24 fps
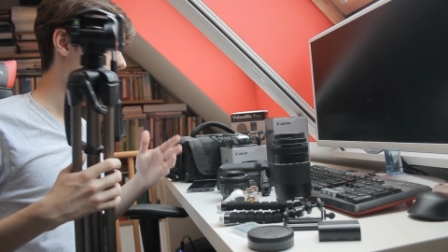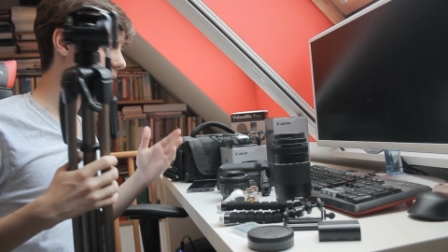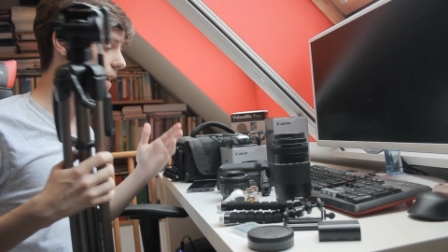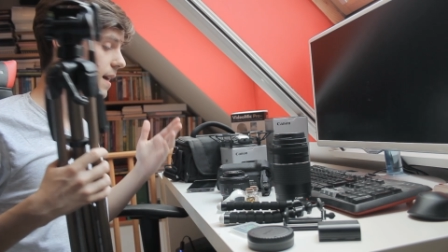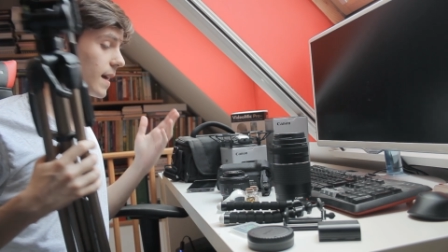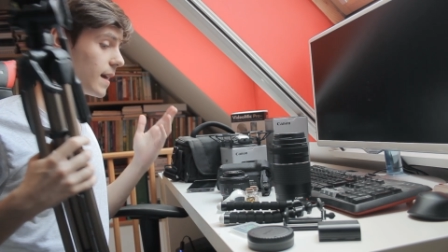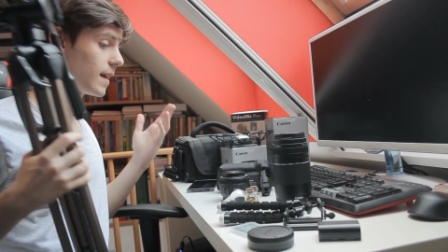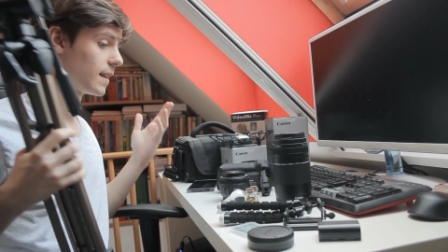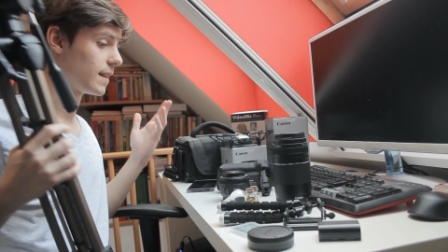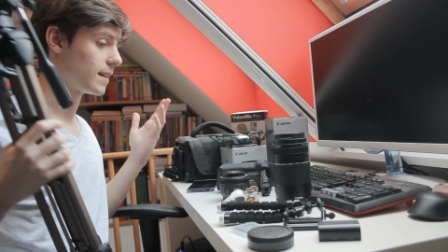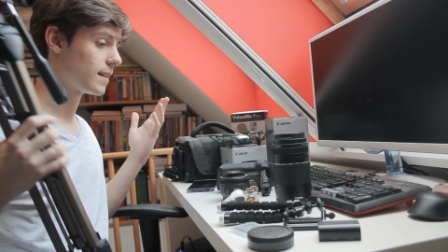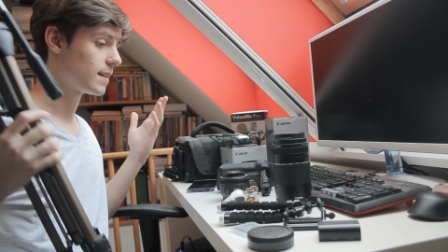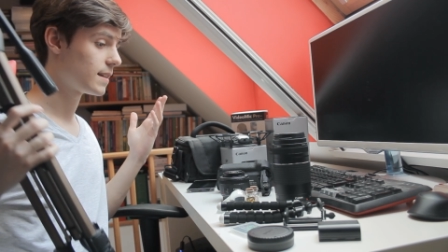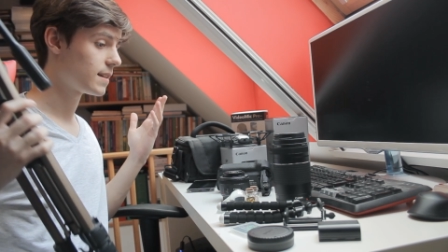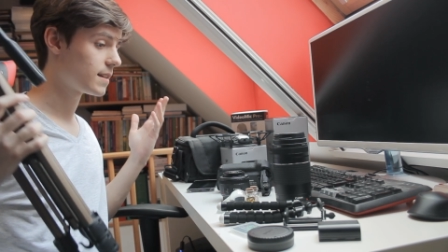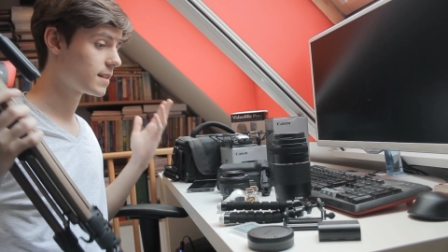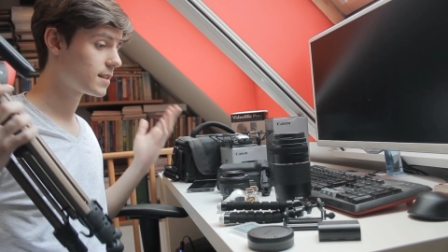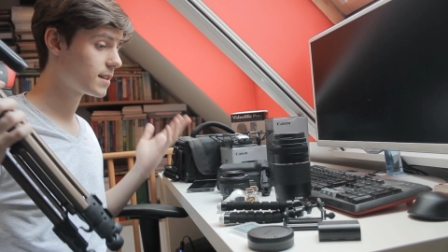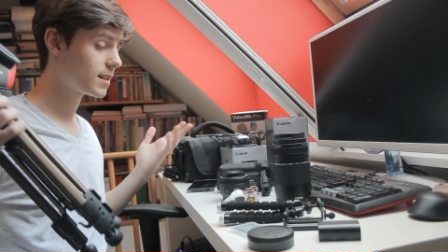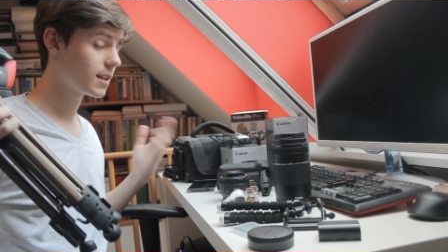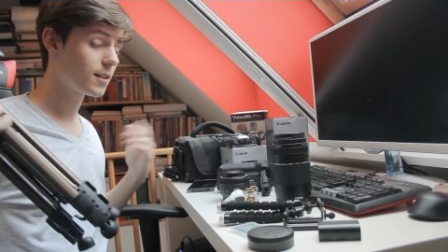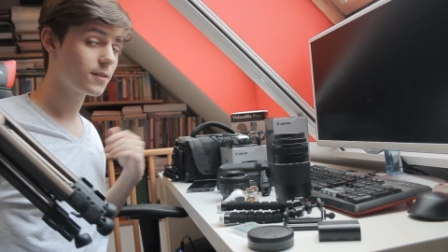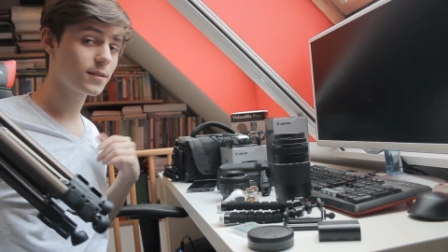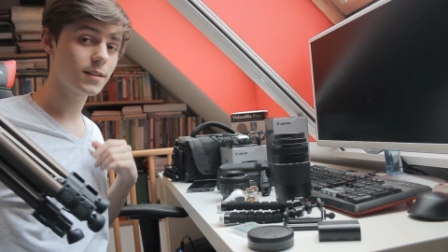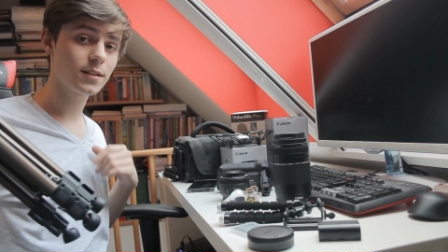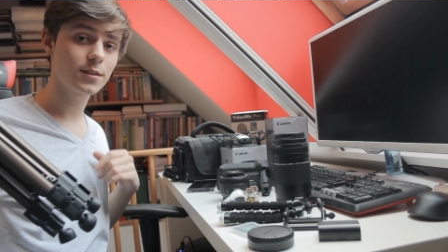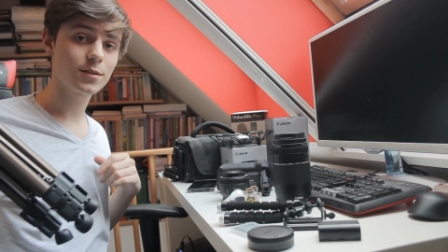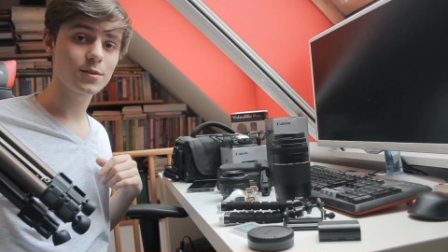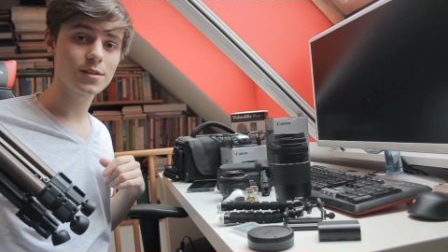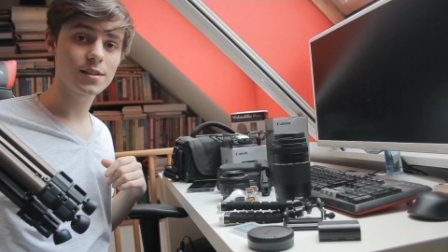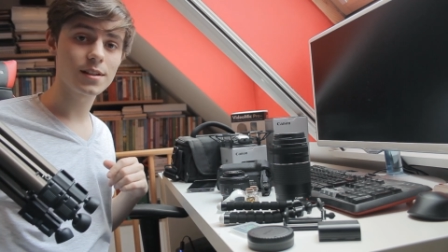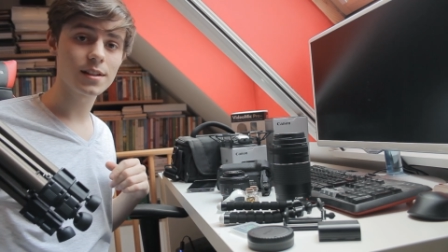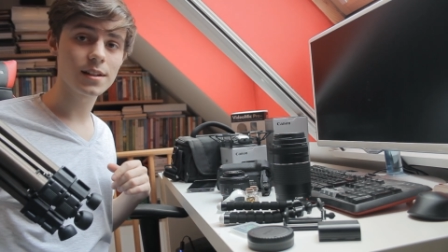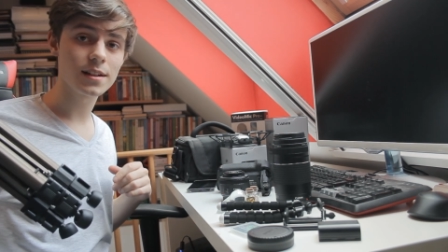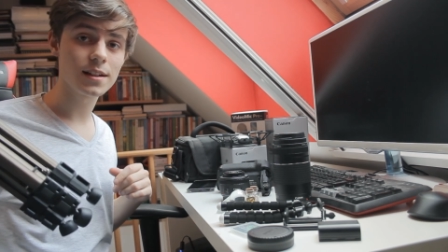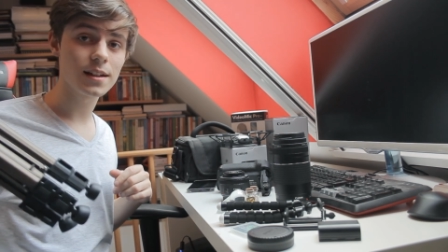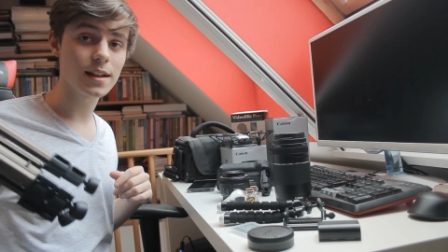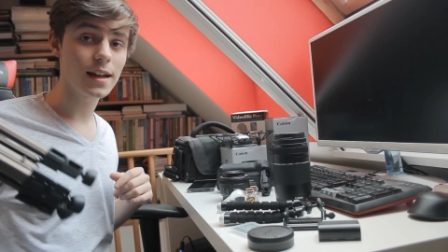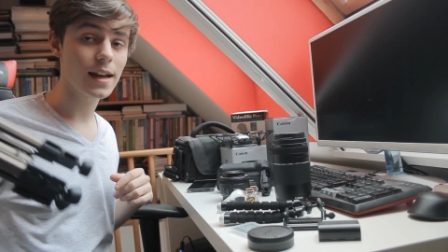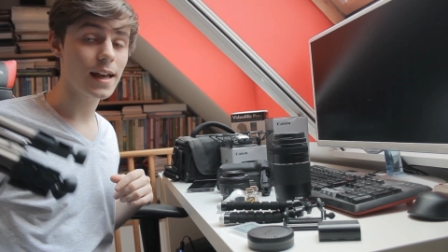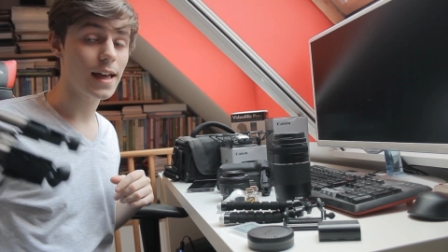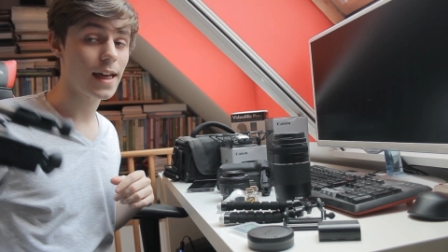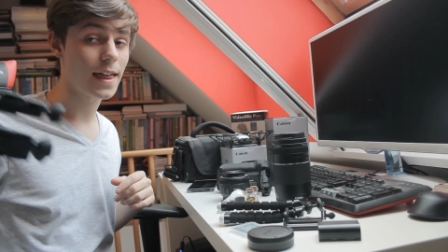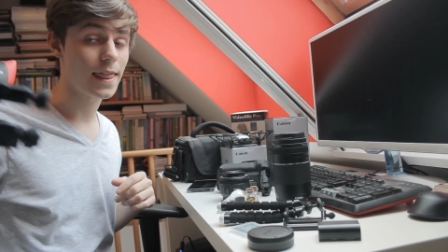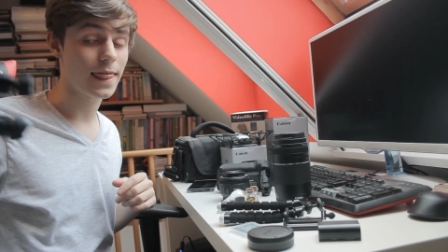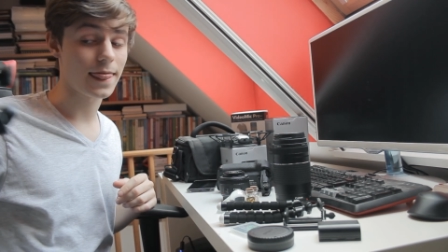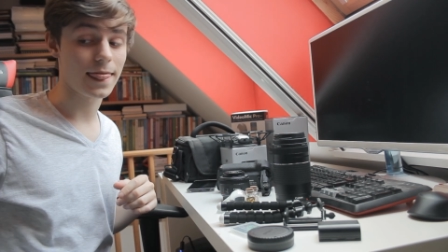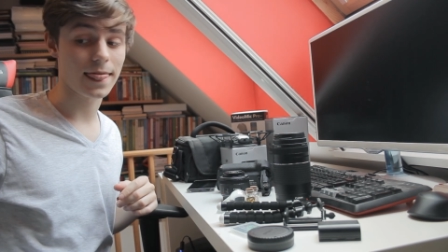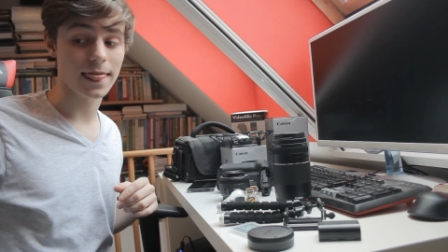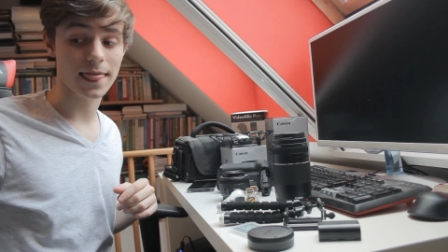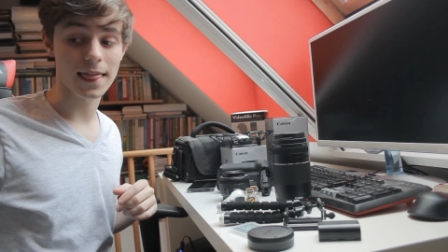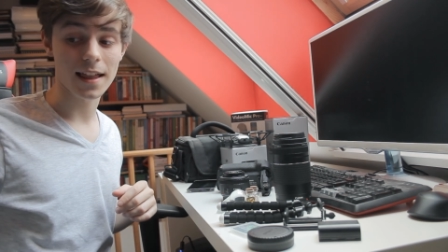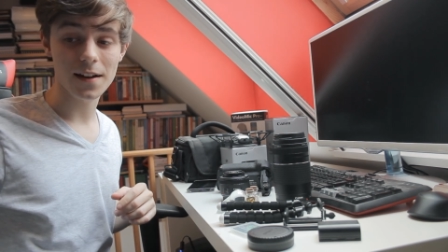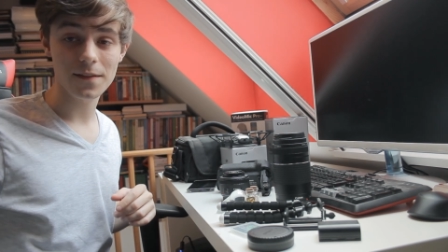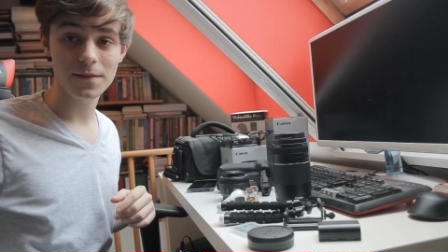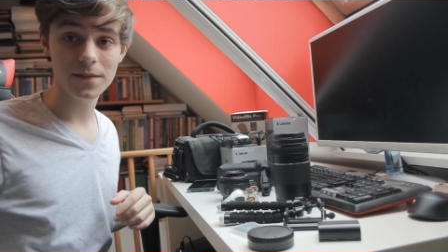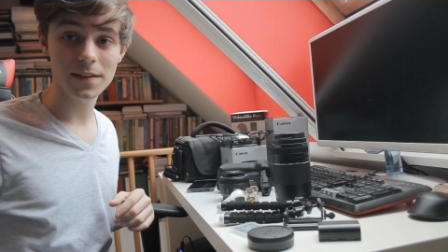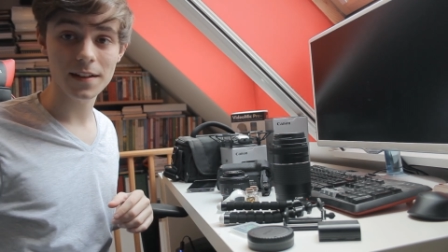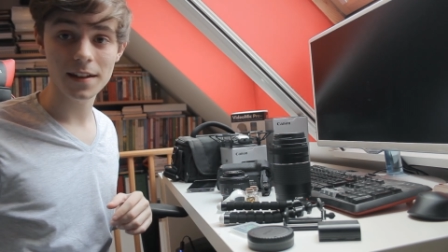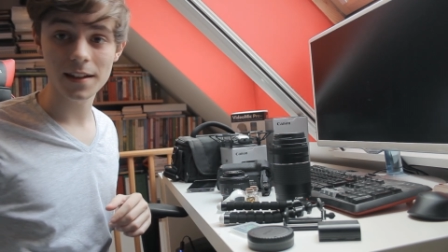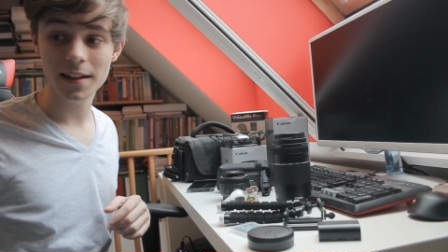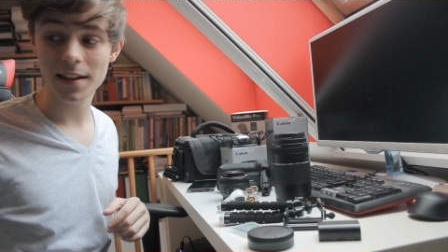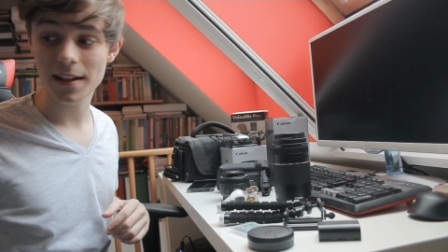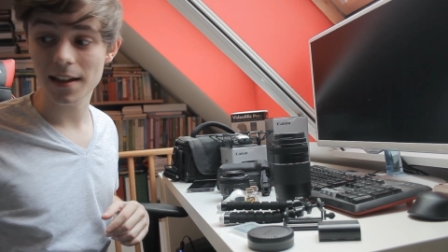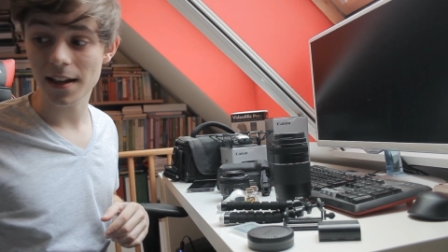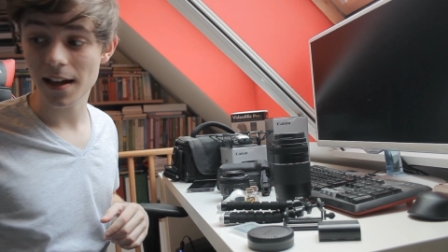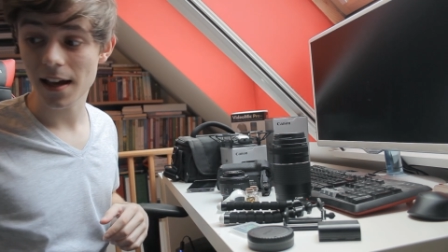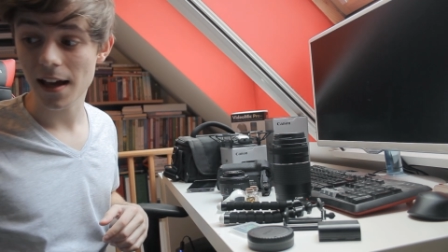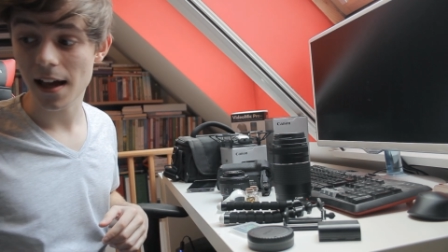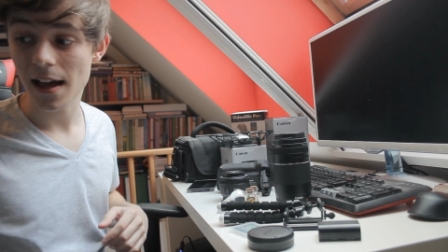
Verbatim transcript: and stuff that you see and nothing